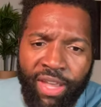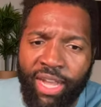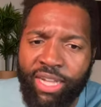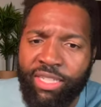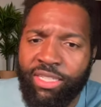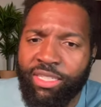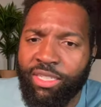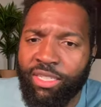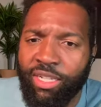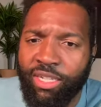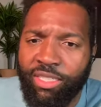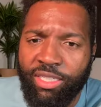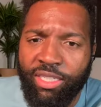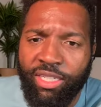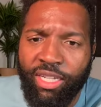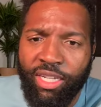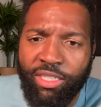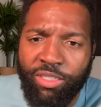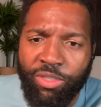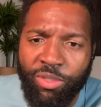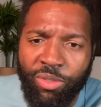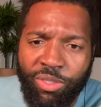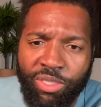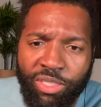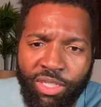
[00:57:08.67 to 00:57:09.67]
um,
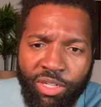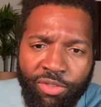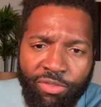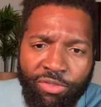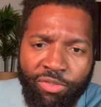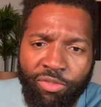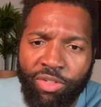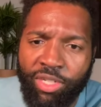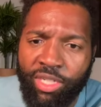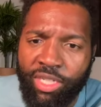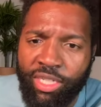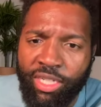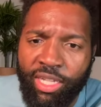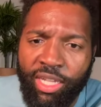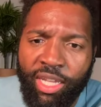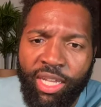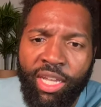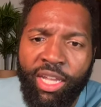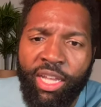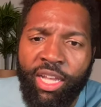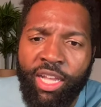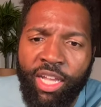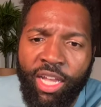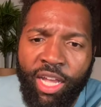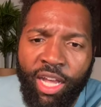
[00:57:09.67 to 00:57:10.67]
Teodora says,
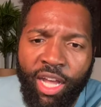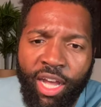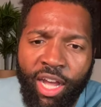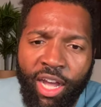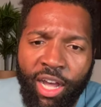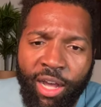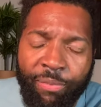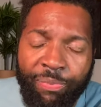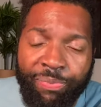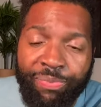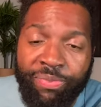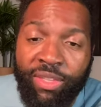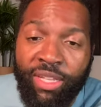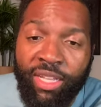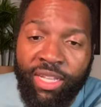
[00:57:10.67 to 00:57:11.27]
digital engagement